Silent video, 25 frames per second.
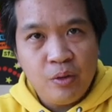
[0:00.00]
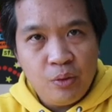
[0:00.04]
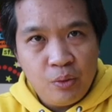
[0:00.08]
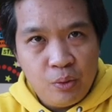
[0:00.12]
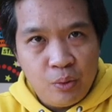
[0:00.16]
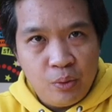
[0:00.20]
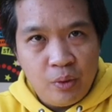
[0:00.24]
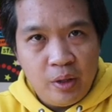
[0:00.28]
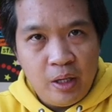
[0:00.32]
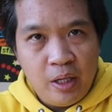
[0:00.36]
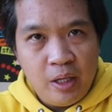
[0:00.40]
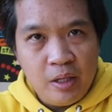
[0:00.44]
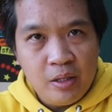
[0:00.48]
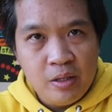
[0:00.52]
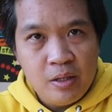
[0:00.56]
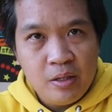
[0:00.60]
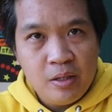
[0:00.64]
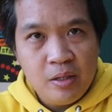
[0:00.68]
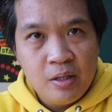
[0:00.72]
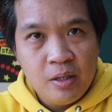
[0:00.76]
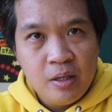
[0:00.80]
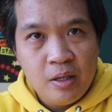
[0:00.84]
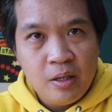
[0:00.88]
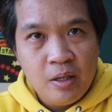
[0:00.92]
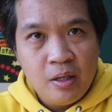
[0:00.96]
2 days.
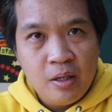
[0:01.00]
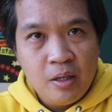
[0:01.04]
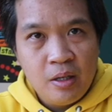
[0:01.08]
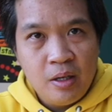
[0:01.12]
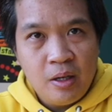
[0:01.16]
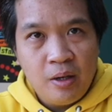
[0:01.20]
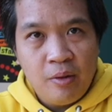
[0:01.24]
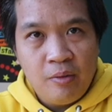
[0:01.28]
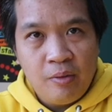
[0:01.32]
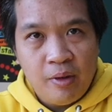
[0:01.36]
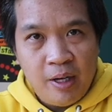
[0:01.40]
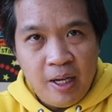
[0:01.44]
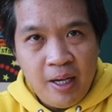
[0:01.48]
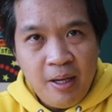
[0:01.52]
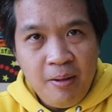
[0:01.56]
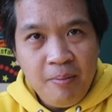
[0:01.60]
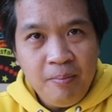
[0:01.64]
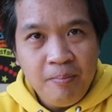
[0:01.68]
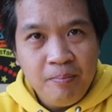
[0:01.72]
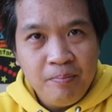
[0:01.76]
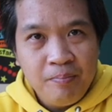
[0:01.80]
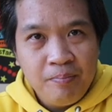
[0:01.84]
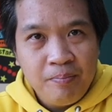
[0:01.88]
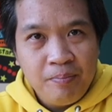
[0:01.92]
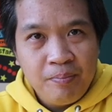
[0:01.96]

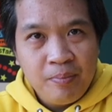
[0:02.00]
Okay?